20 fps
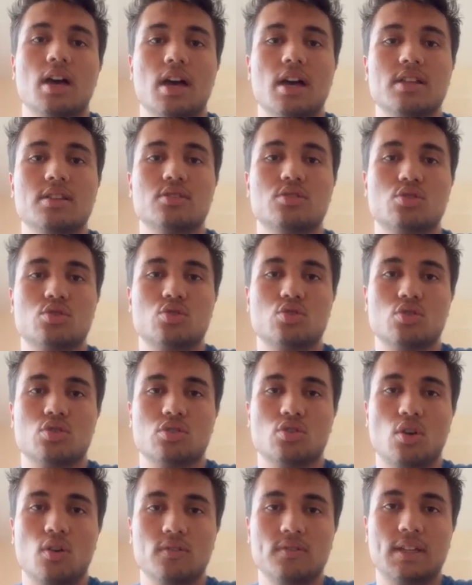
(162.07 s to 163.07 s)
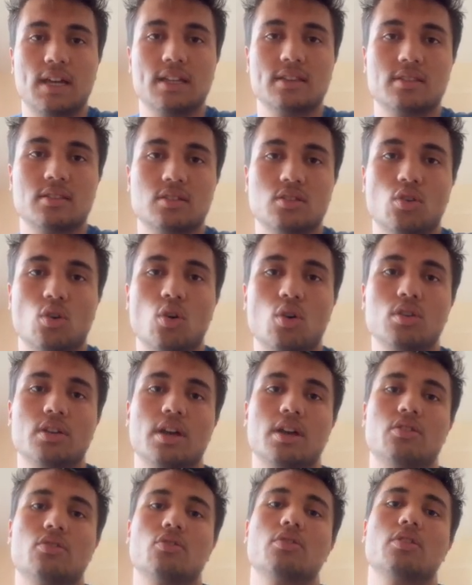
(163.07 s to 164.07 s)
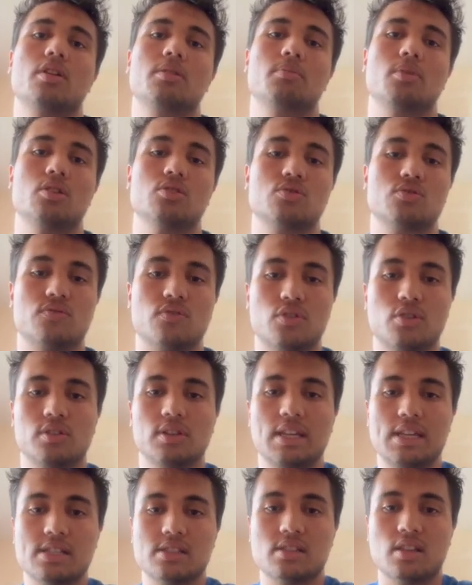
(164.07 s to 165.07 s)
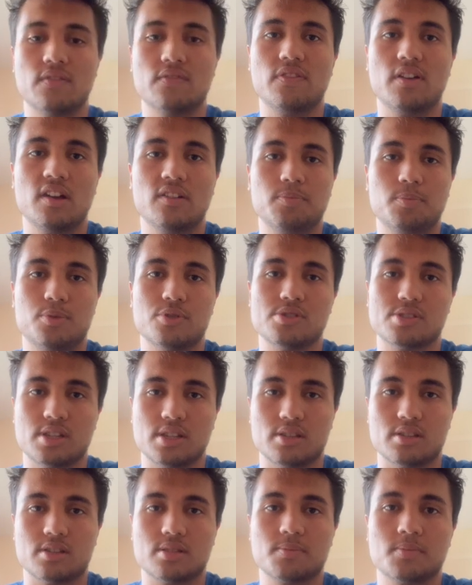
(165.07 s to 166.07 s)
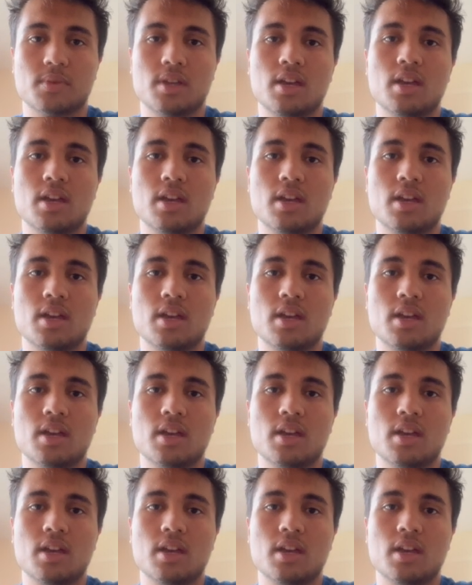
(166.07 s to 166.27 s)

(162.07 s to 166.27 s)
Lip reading: and saw that all error amounts were less than 5%.